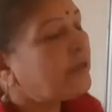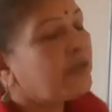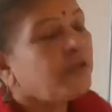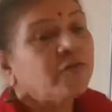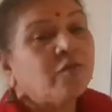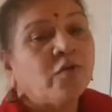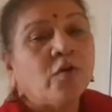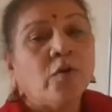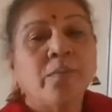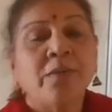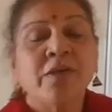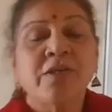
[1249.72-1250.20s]

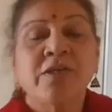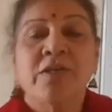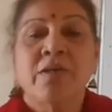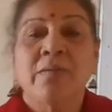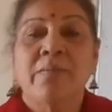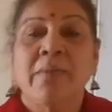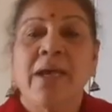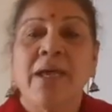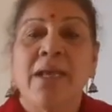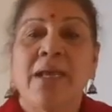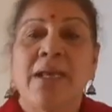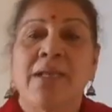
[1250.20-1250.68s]
formation
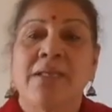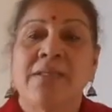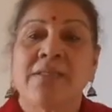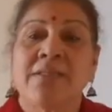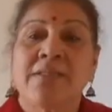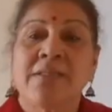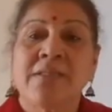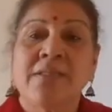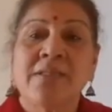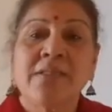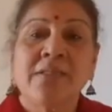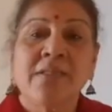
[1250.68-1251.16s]
by
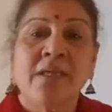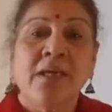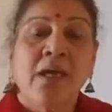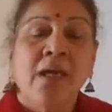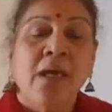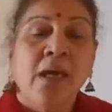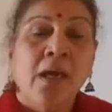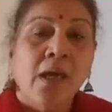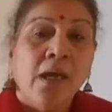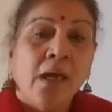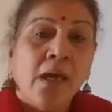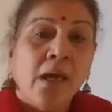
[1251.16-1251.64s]
lenses
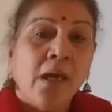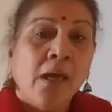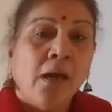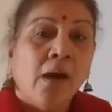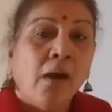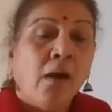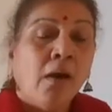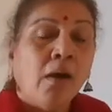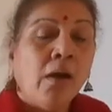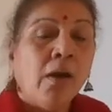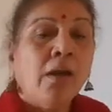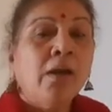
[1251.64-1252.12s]

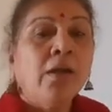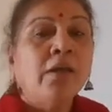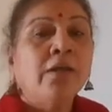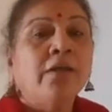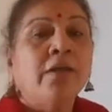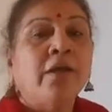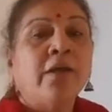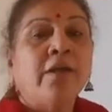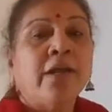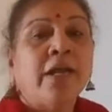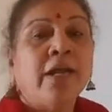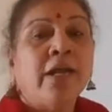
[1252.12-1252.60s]
or
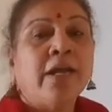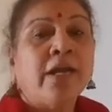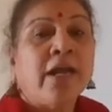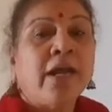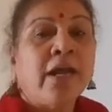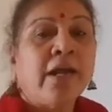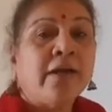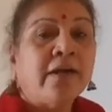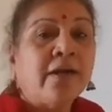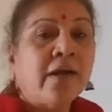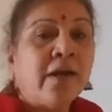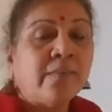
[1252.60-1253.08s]
the ray
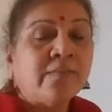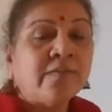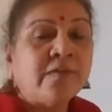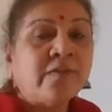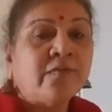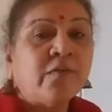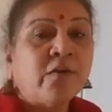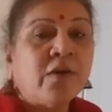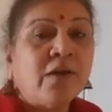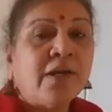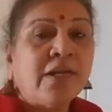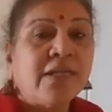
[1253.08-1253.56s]
diagrams
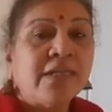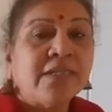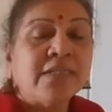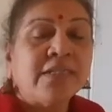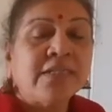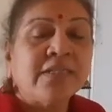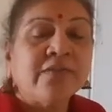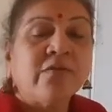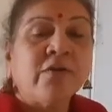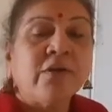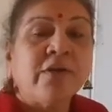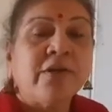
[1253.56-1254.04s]
for
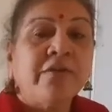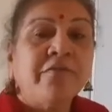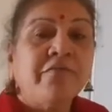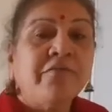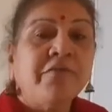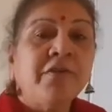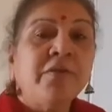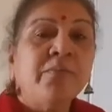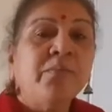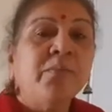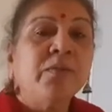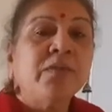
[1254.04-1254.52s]
lenses for
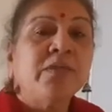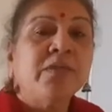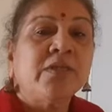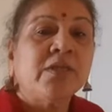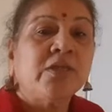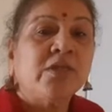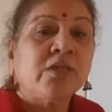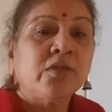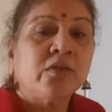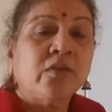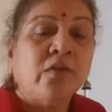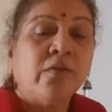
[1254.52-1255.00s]
different
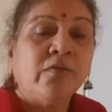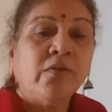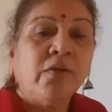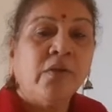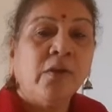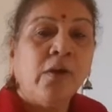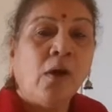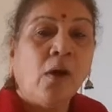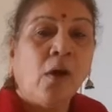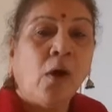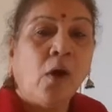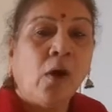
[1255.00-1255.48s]
positions of
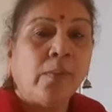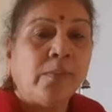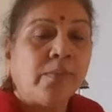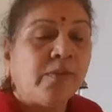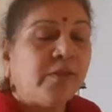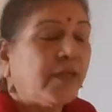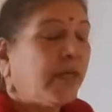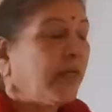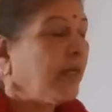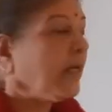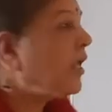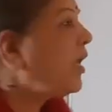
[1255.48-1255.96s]
the
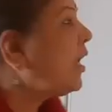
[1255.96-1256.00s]
object.